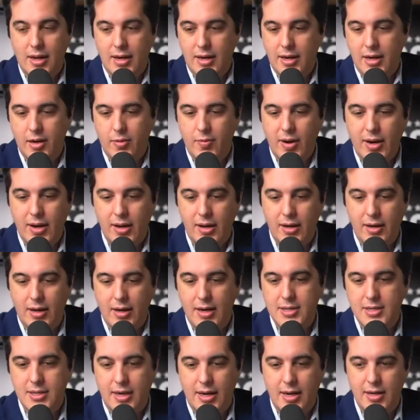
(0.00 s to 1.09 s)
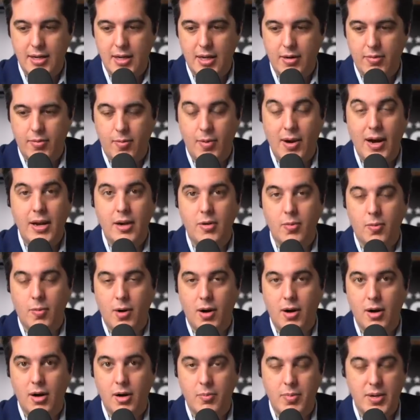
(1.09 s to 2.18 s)
can recognize an idea of right and
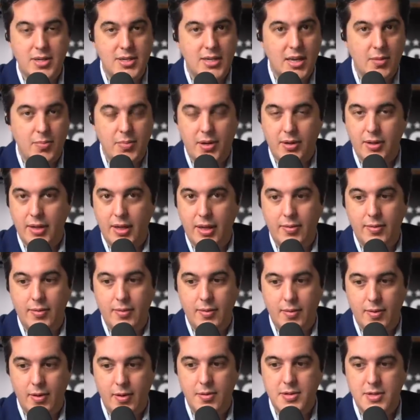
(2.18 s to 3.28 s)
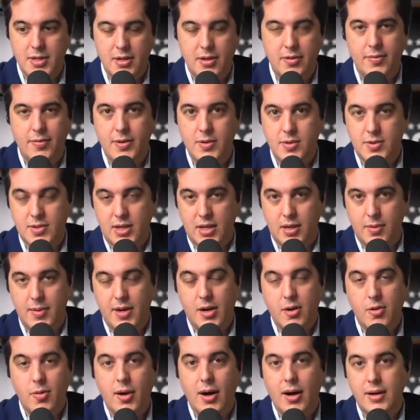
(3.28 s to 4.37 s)
wrong. But typically those individuals are going to be
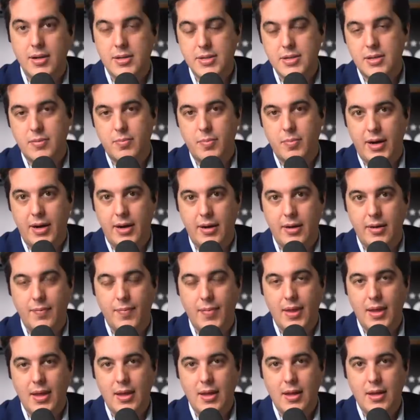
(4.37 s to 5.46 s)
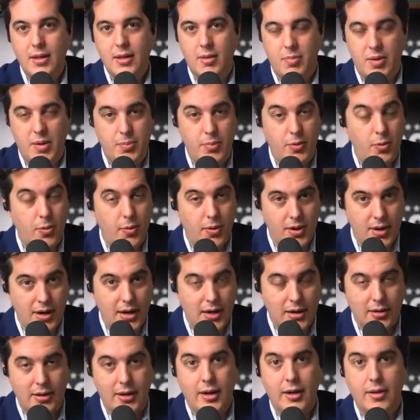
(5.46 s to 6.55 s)
crushed by the people who are
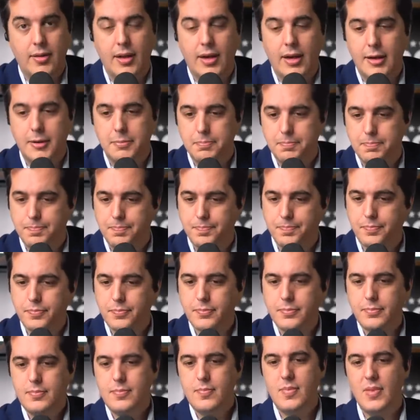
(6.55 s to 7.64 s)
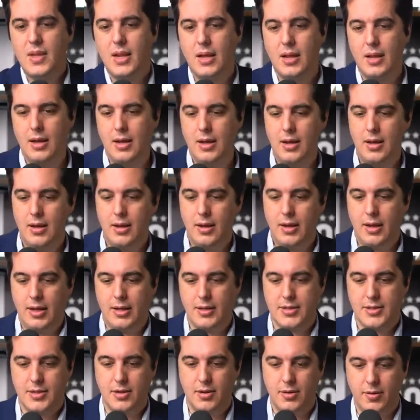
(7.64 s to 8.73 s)
not like that.
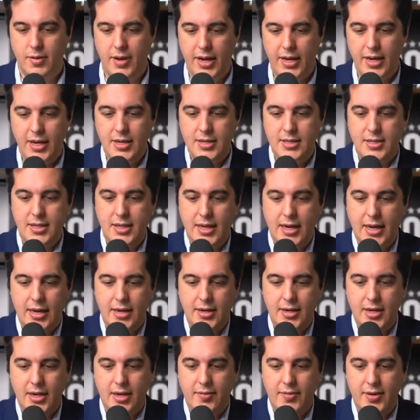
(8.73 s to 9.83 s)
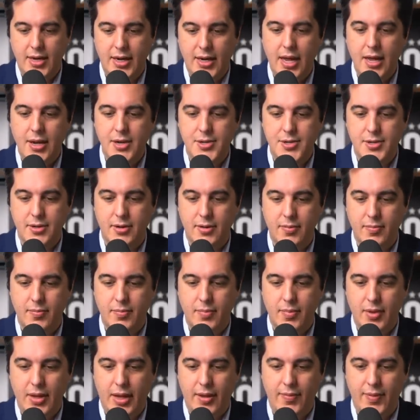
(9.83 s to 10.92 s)
And so it is the idea of a nation.
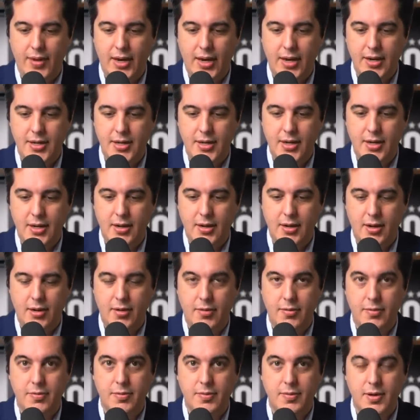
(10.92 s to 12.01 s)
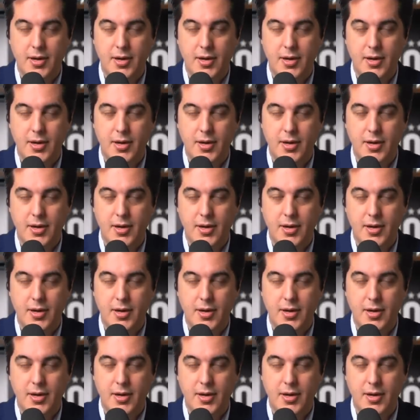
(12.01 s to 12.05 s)
And the idea of